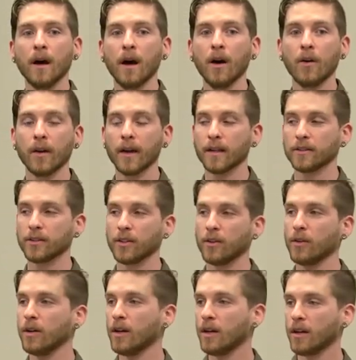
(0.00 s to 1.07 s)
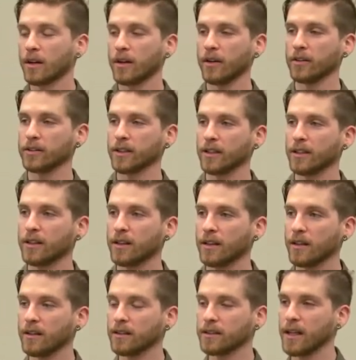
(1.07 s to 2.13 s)
Oh yeah. So Kurt said that
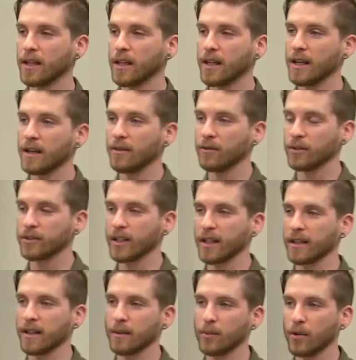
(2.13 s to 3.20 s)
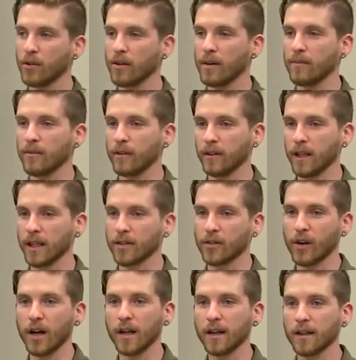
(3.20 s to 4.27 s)
there's a recycling program for
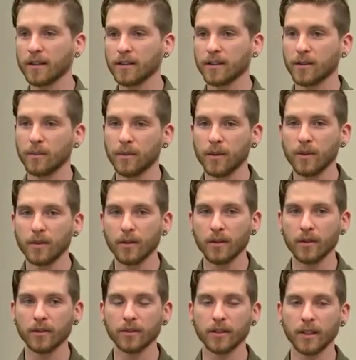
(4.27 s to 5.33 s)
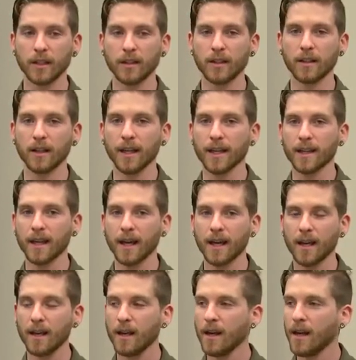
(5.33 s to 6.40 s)
electronics, computers, anything like
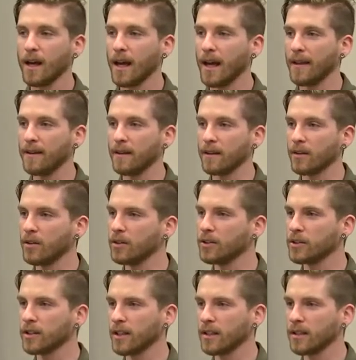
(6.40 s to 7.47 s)
that. And who'd you say